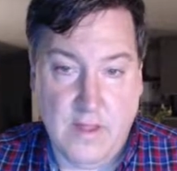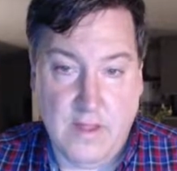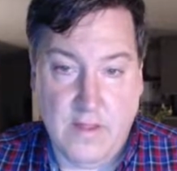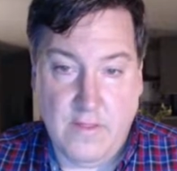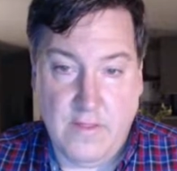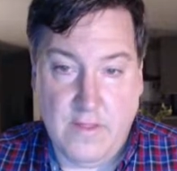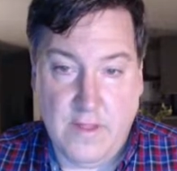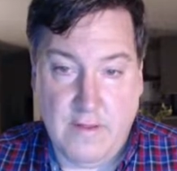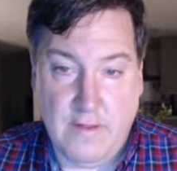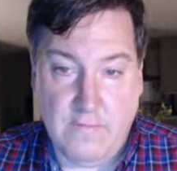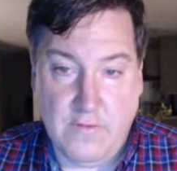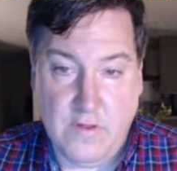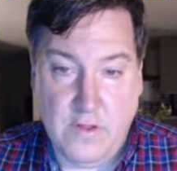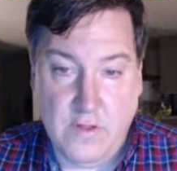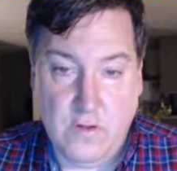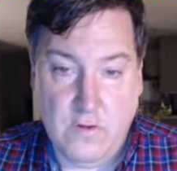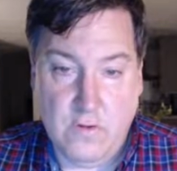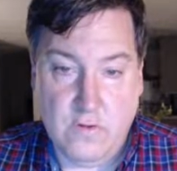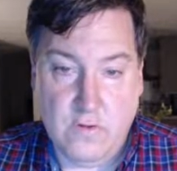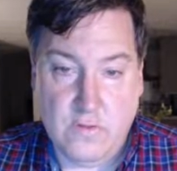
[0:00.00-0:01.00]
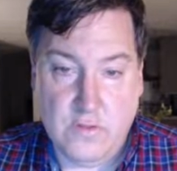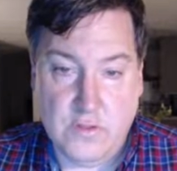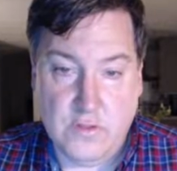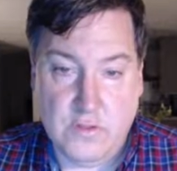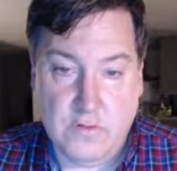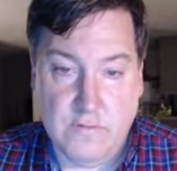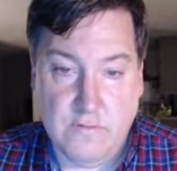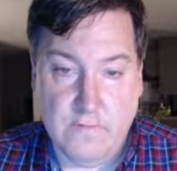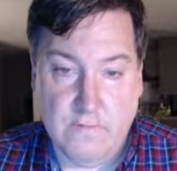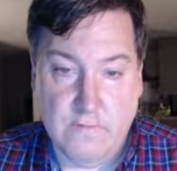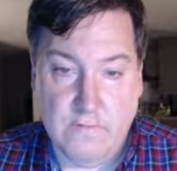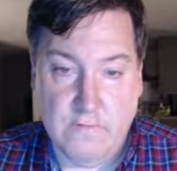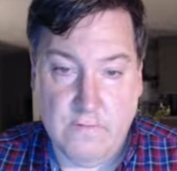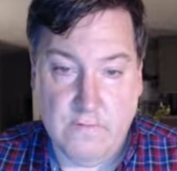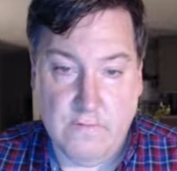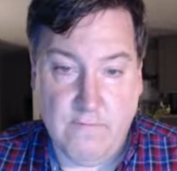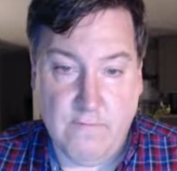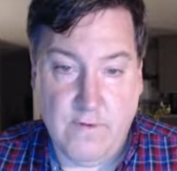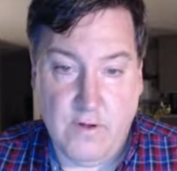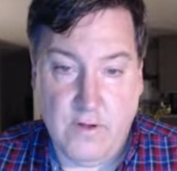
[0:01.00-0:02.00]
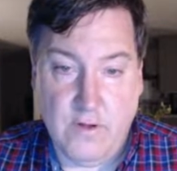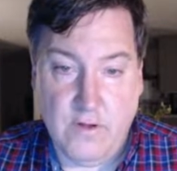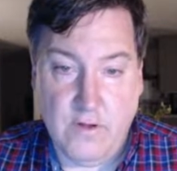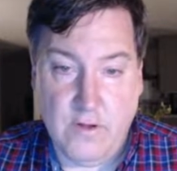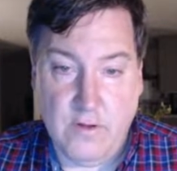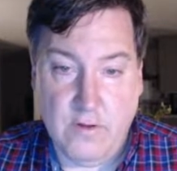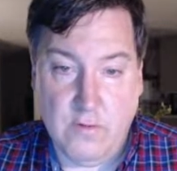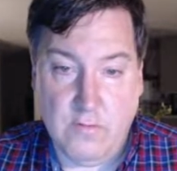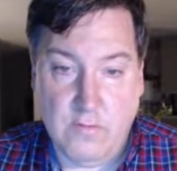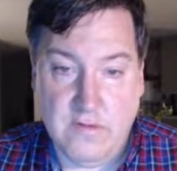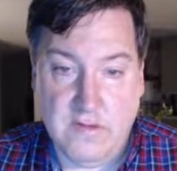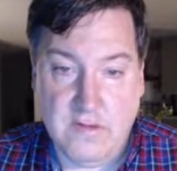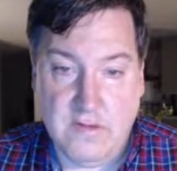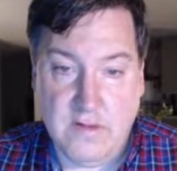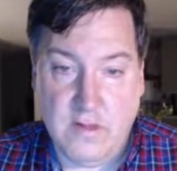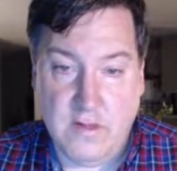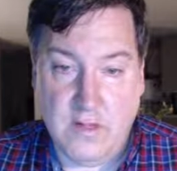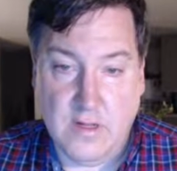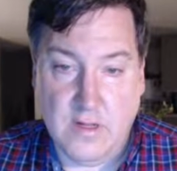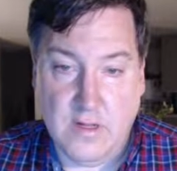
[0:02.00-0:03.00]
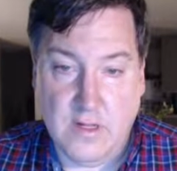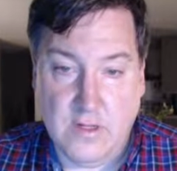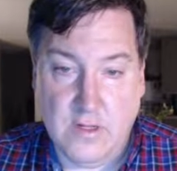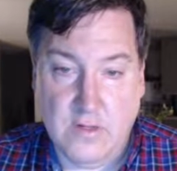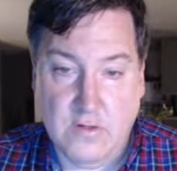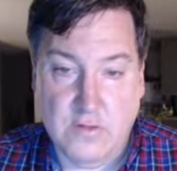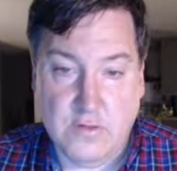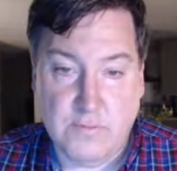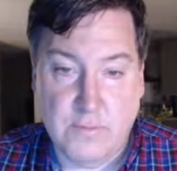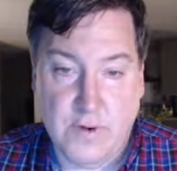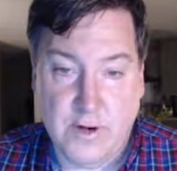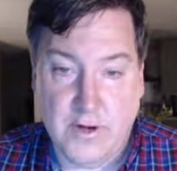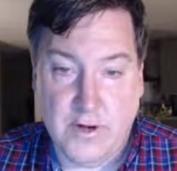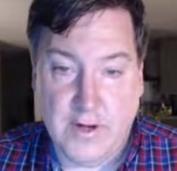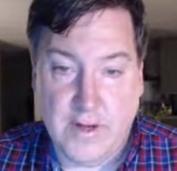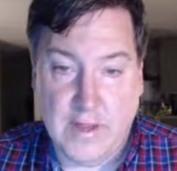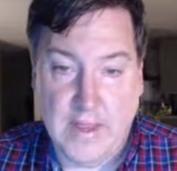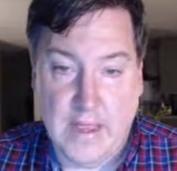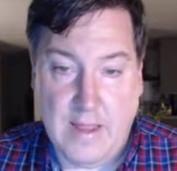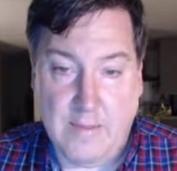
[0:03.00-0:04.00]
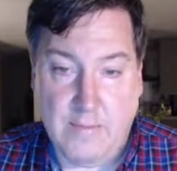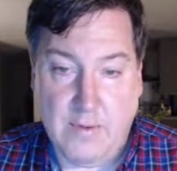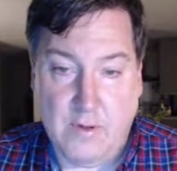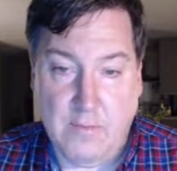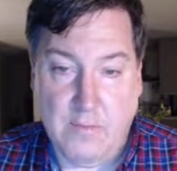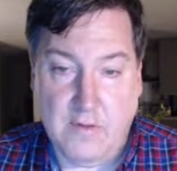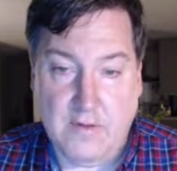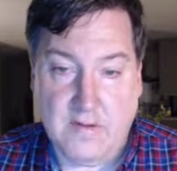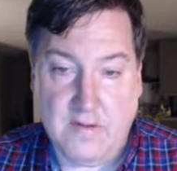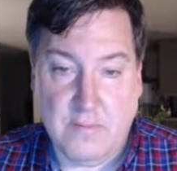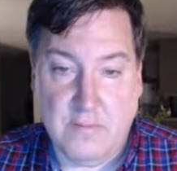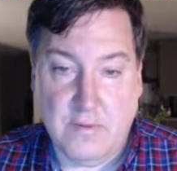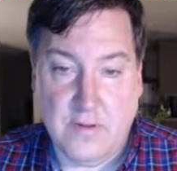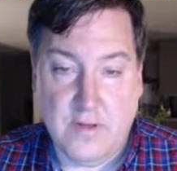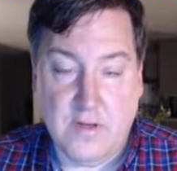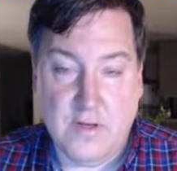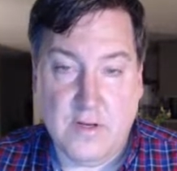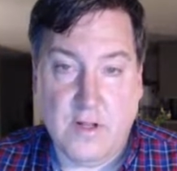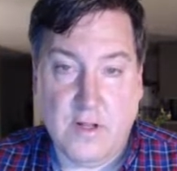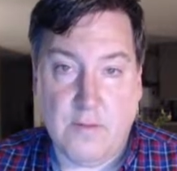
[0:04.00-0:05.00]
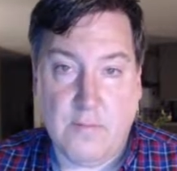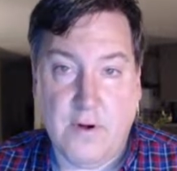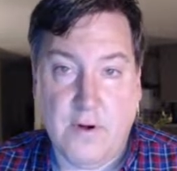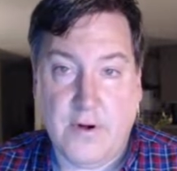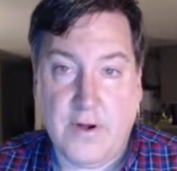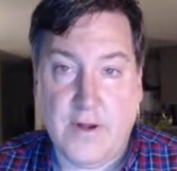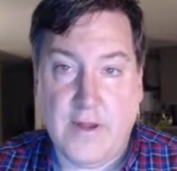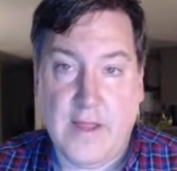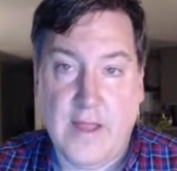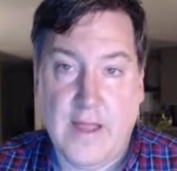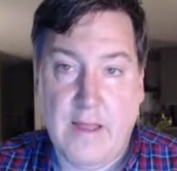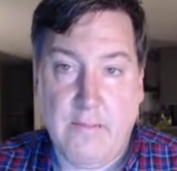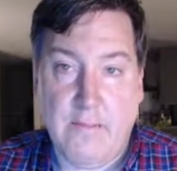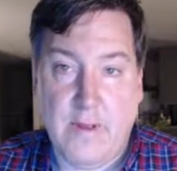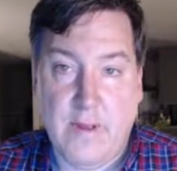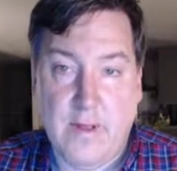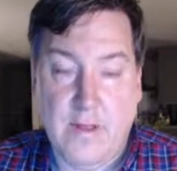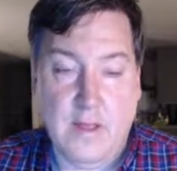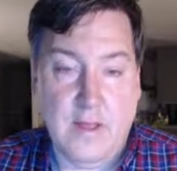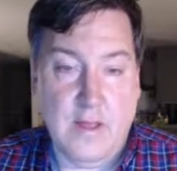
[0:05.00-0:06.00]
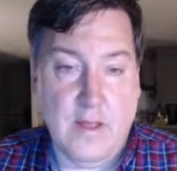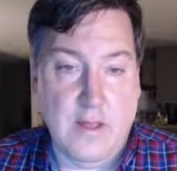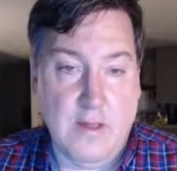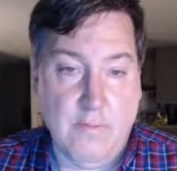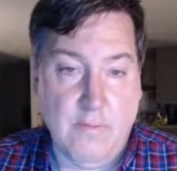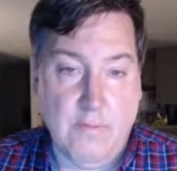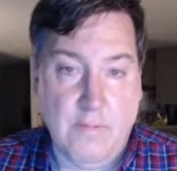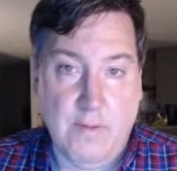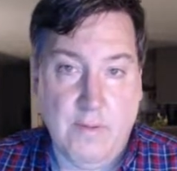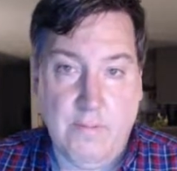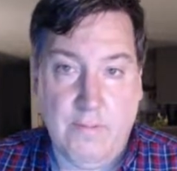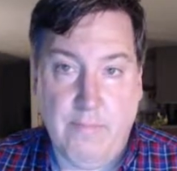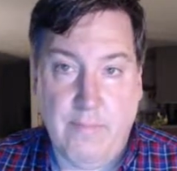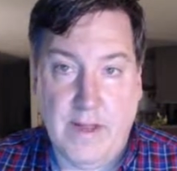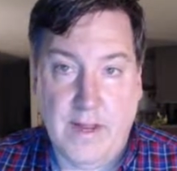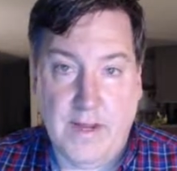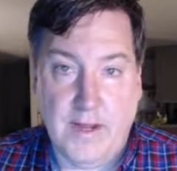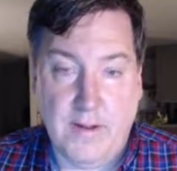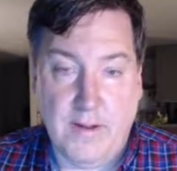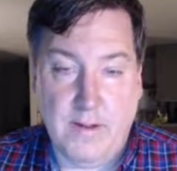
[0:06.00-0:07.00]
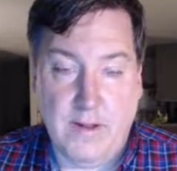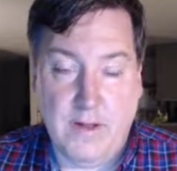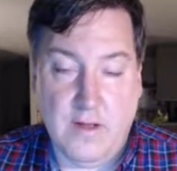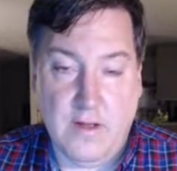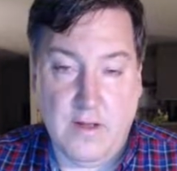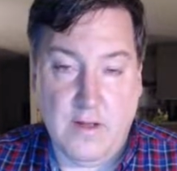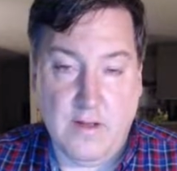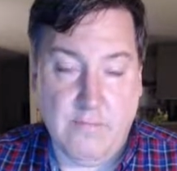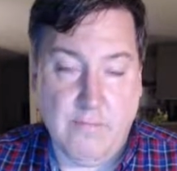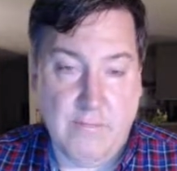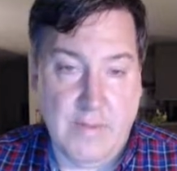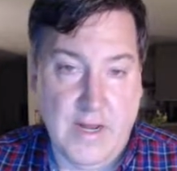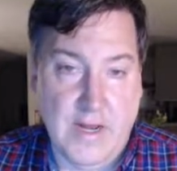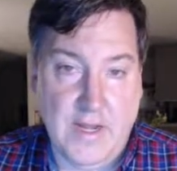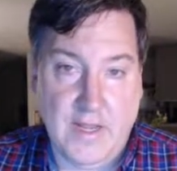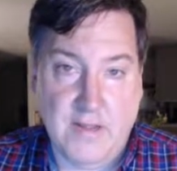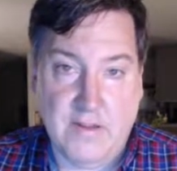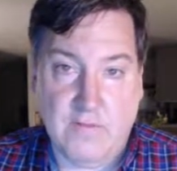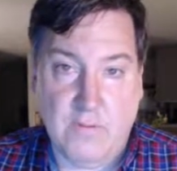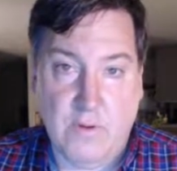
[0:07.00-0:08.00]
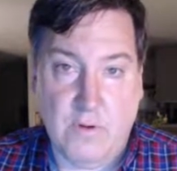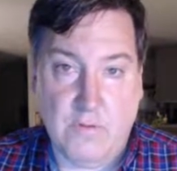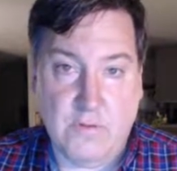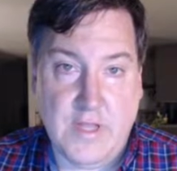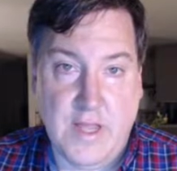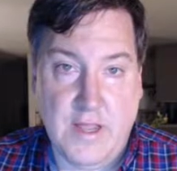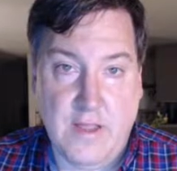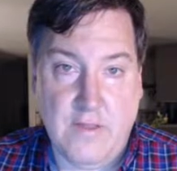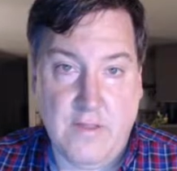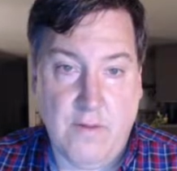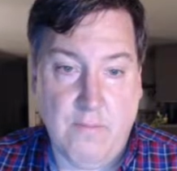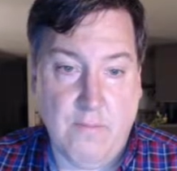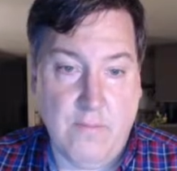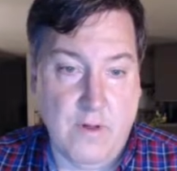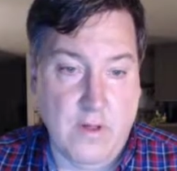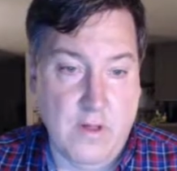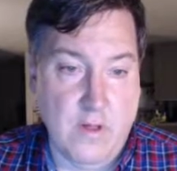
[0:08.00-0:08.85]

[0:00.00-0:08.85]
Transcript: They have huge volumes, huge market cap, almost $1 billion market cap, but Binance won't take them.